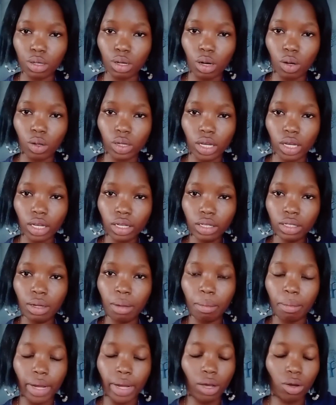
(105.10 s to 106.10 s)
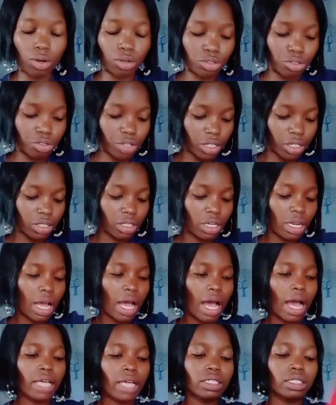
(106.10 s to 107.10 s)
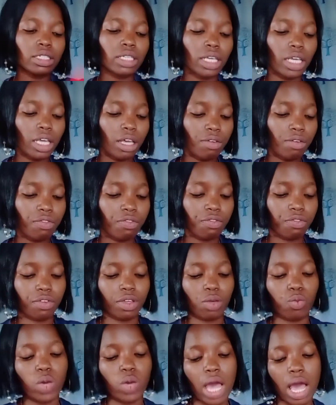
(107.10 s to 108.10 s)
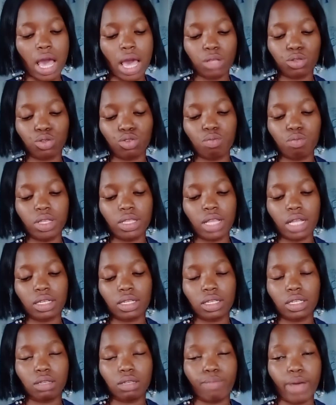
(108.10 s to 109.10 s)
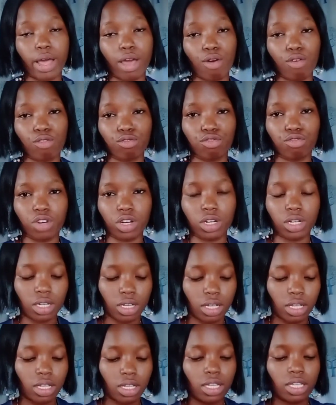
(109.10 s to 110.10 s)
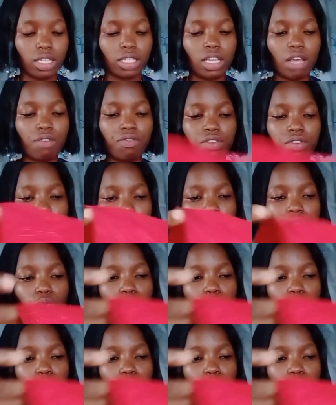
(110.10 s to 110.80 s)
Okay, by 100. And if we are assuming that it is by 100, definitely